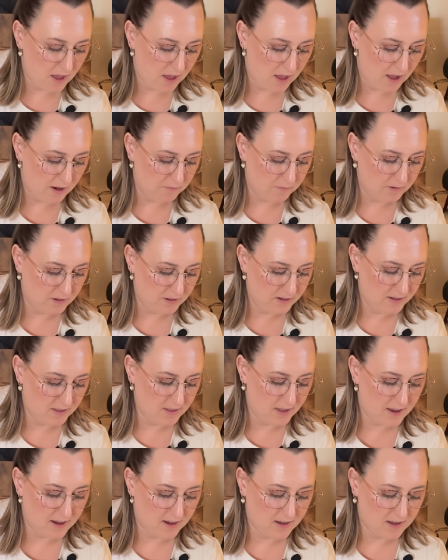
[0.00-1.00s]
I really
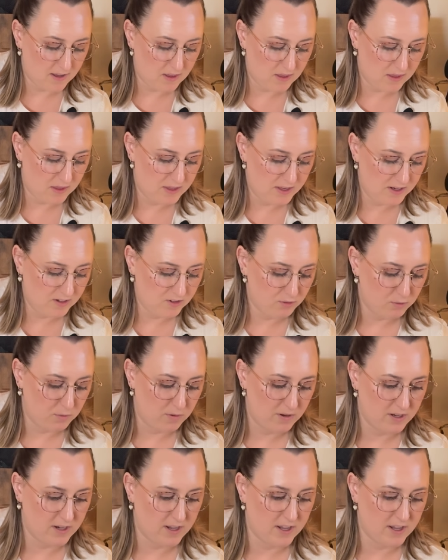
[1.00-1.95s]
like this one